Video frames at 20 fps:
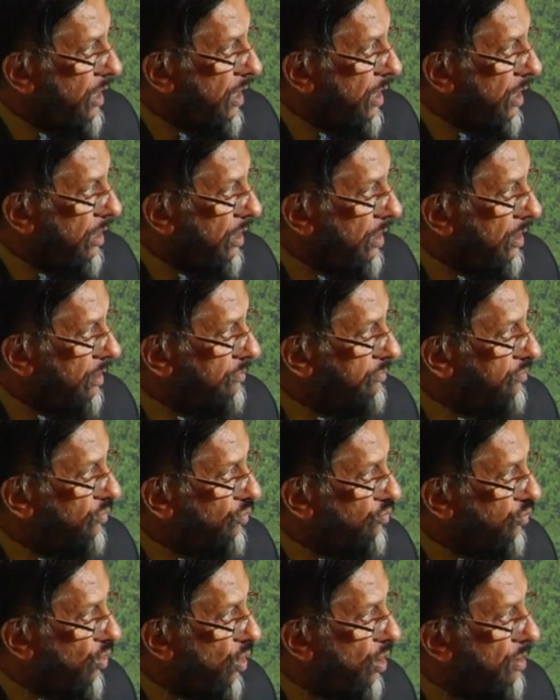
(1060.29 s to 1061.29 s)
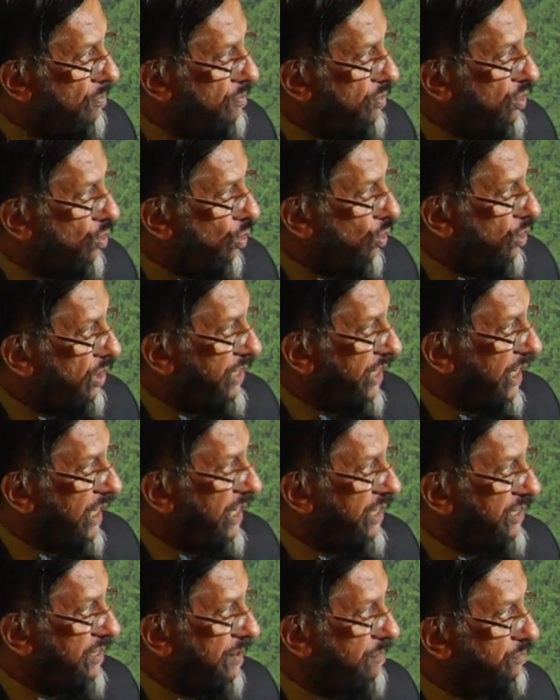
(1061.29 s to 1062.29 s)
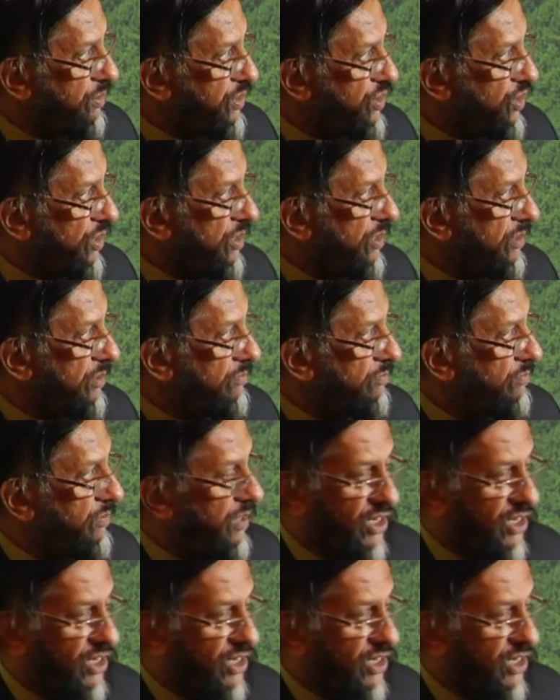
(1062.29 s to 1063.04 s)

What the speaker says: Warm, cold, daily temperature